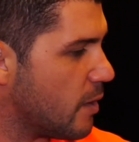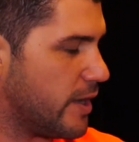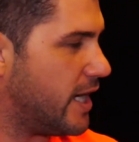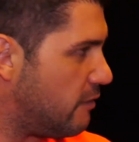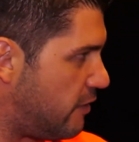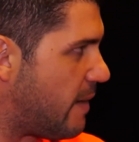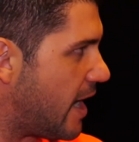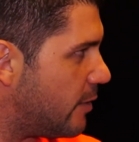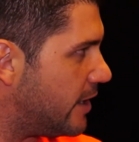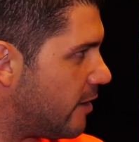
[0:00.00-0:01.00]
We're getting
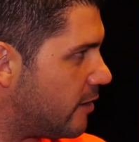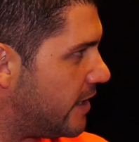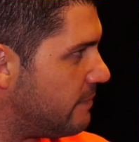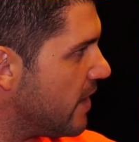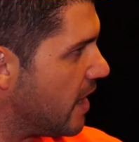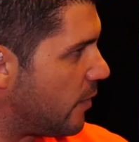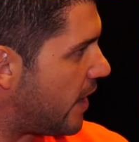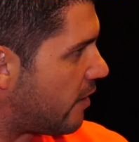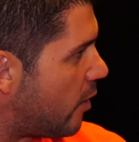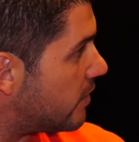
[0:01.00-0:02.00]
feedback really early. We
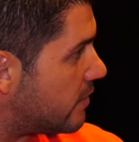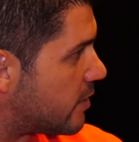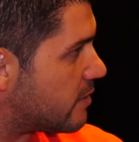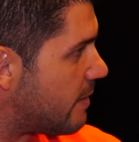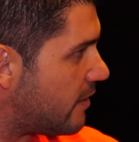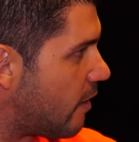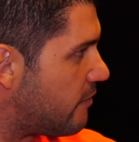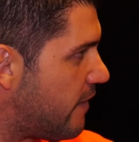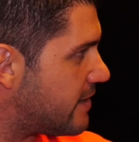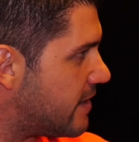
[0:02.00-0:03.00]
had our own concerns about the
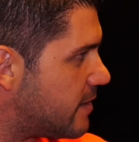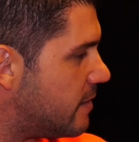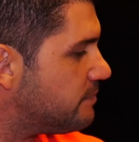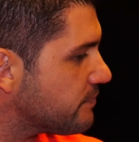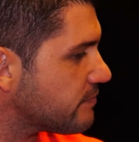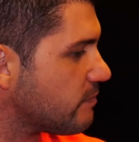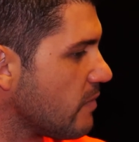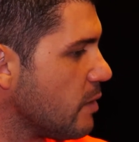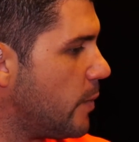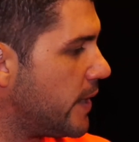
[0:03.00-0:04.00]
artifact system.
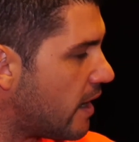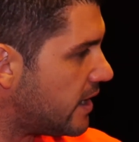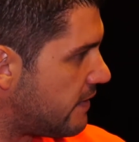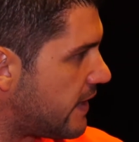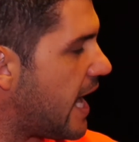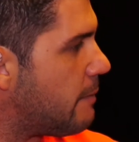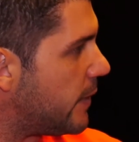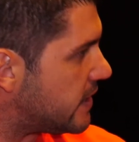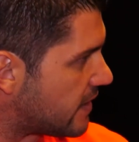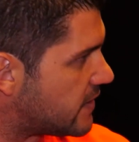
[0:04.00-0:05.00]
When we got it in the game and
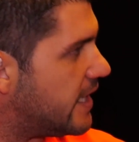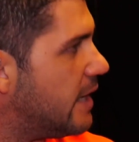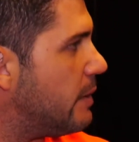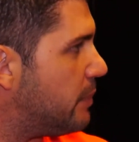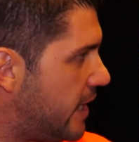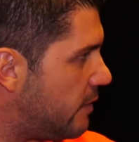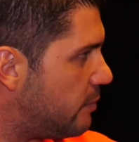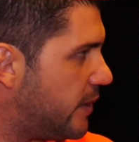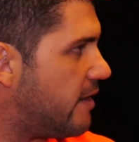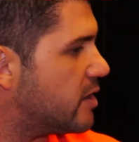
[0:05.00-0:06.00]
we tested it, we played it with
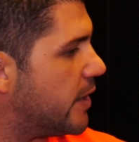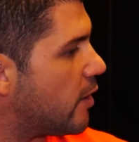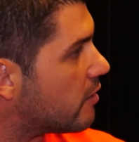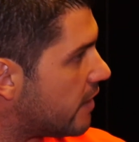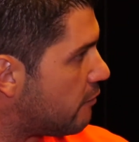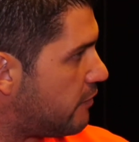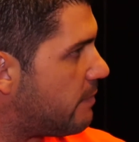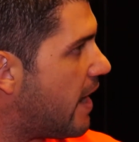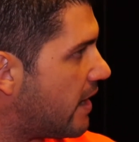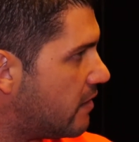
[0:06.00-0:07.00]
players, we heard their
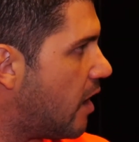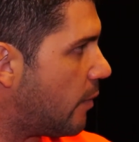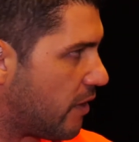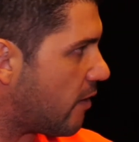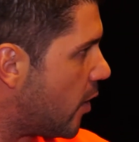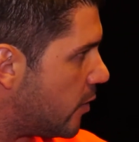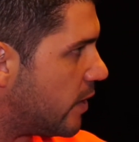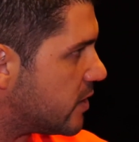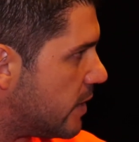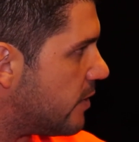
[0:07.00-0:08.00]
feedback along with our own
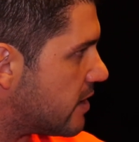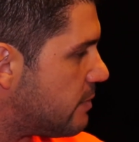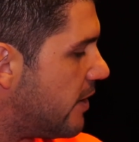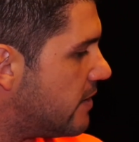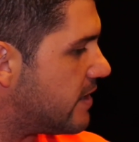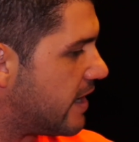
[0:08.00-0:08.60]
once we were experiencing